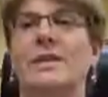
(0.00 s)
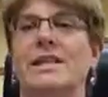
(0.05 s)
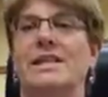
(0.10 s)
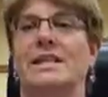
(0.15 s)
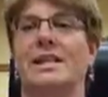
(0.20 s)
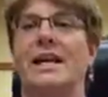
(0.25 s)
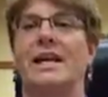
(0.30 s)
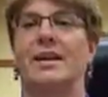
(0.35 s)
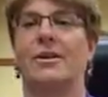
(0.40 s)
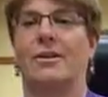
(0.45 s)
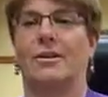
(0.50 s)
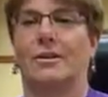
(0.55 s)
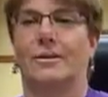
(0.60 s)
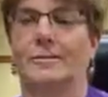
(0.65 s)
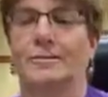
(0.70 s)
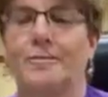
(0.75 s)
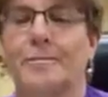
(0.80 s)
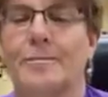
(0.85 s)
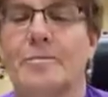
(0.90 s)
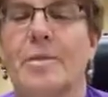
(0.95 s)
recycle.
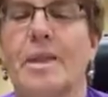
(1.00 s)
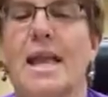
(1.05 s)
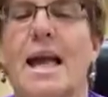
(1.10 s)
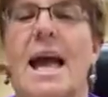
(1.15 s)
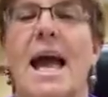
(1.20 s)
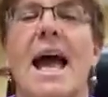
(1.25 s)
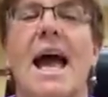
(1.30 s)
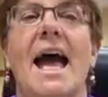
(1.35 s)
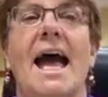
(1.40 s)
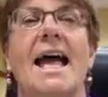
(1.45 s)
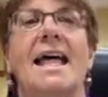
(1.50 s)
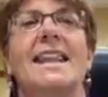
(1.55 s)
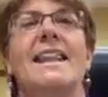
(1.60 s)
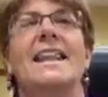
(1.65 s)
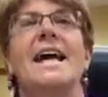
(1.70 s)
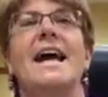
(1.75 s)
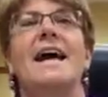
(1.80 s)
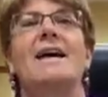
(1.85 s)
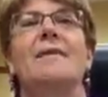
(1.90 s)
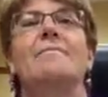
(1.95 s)
And
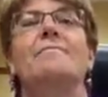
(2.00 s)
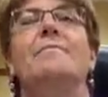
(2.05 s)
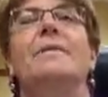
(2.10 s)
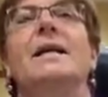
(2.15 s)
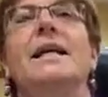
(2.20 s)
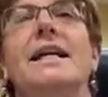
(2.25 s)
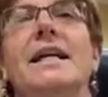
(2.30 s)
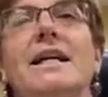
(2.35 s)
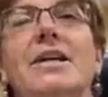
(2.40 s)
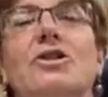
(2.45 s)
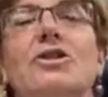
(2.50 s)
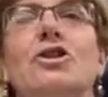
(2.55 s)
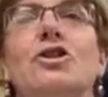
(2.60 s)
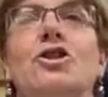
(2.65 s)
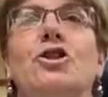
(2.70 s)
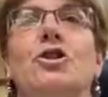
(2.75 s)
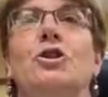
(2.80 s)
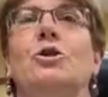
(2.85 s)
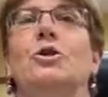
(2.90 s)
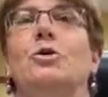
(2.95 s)
that means
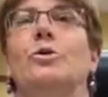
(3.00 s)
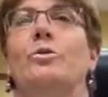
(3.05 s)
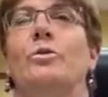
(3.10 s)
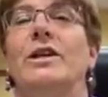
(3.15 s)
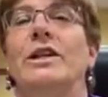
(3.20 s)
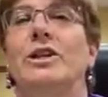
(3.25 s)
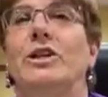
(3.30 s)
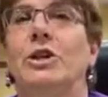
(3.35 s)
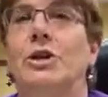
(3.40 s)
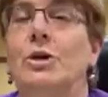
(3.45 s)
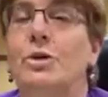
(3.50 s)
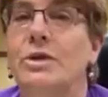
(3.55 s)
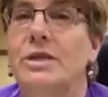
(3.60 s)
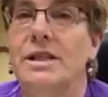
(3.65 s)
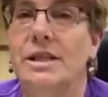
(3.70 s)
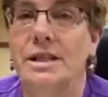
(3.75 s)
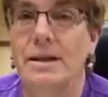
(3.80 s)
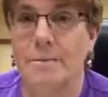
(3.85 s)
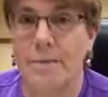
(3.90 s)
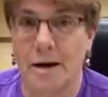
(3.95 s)
to reduce
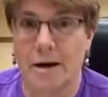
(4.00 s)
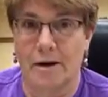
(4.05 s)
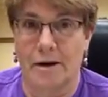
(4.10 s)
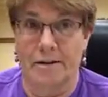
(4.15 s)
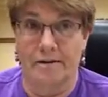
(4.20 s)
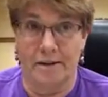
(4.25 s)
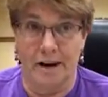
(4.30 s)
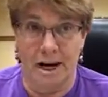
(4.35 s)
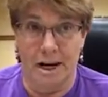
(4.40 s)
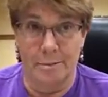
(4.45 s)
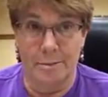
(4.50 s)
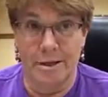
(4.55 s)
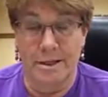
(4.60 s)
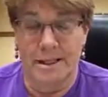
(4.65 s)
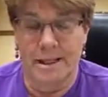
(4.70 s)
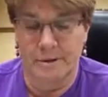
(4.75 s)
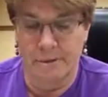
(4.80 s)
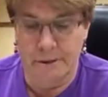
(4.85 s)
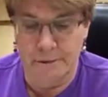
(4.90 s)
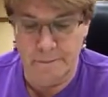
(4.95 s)
the amount of garbage
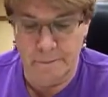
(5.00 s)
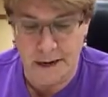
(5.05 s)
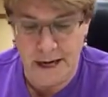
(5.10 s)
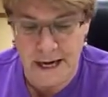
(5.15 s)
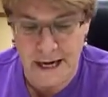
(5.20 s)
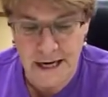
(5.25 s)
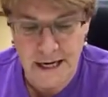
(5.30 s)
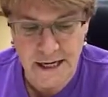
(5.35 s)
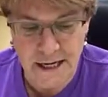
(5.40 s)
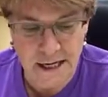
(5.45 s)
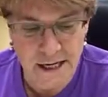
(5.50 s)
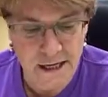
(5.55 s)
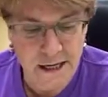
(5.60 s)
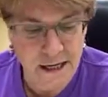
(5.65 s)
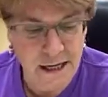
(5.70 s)
that we make,